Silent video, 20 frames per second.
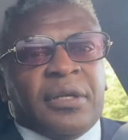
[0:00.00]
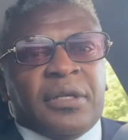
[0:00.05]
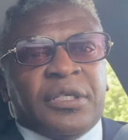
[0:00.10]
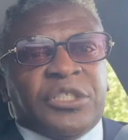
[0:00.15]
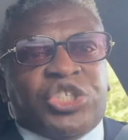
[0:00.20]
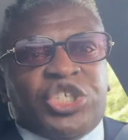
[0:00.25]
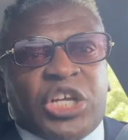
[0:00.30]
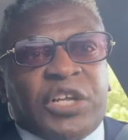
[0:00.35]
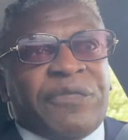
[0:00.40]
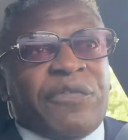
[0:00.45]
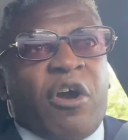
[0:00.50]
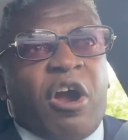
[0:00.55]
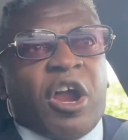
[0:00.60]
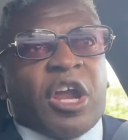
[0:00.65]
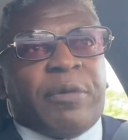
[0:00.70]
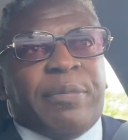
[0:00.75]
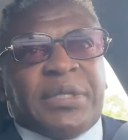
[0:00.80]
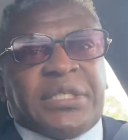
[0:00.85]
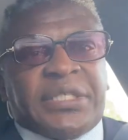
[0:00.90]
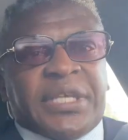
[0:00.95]
Just for
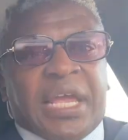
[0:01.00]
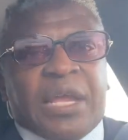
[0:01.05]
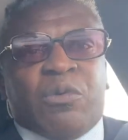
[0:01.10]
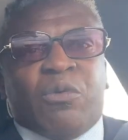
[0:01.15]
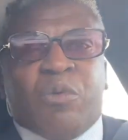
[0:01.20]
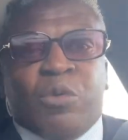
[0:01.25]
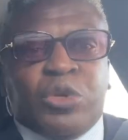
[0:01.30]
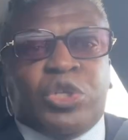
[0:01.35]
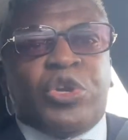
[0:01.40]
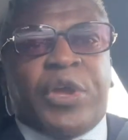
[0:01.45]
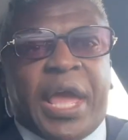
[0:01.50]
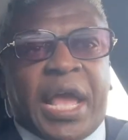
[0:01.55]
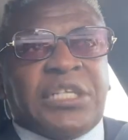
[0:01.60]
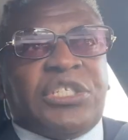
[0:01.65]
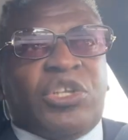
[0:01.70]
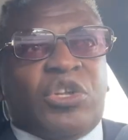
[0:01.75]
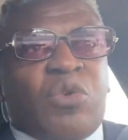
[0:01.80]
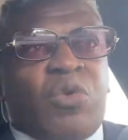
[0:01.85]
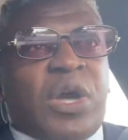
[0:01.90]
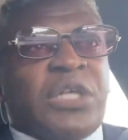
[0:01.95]
argument's sake, would you
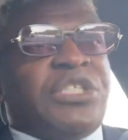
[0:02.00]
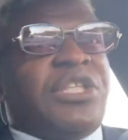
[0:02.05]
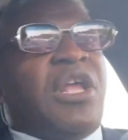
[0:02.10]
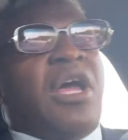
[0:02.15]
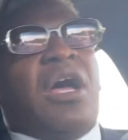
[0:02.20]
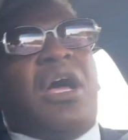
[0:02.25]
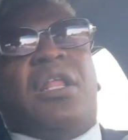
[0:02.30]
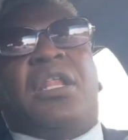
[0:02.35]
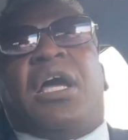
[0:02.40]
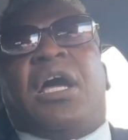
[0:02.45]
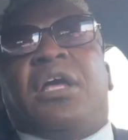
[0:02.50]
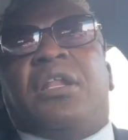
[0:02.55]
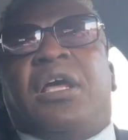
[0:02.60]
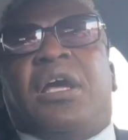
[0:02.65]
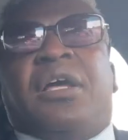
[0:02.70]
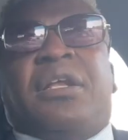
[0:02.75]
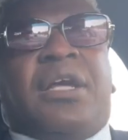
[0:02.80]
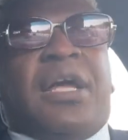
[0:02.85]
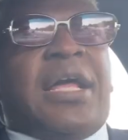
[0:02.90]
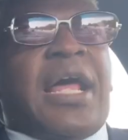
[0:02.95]
answer the question? No,
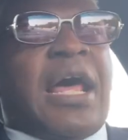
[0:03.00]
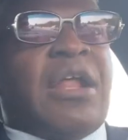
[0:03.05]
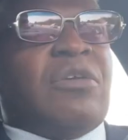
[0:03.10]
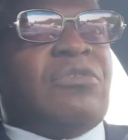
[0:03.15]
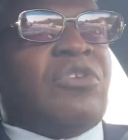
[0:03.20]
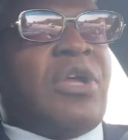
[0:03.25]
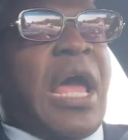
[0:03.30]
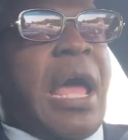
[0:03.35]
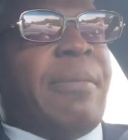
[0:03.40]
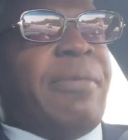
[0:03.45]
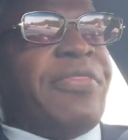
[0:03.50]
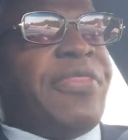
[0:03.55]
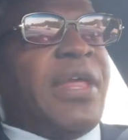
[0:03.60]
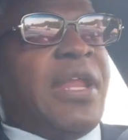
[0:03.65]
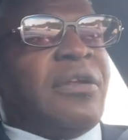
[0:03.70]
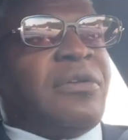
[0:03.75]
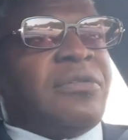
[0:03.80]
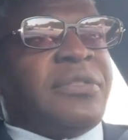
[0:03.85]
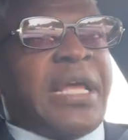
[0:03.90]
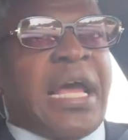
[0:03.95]
I don't do
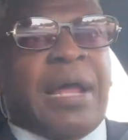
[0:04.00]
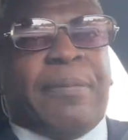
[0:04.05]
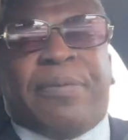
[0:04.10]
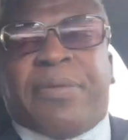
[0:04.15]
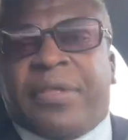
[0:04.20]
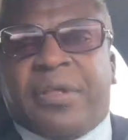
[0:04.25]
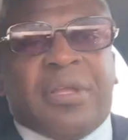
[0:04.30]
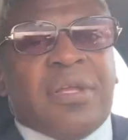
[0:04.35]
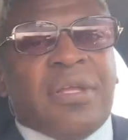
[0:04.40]
hypotheticals.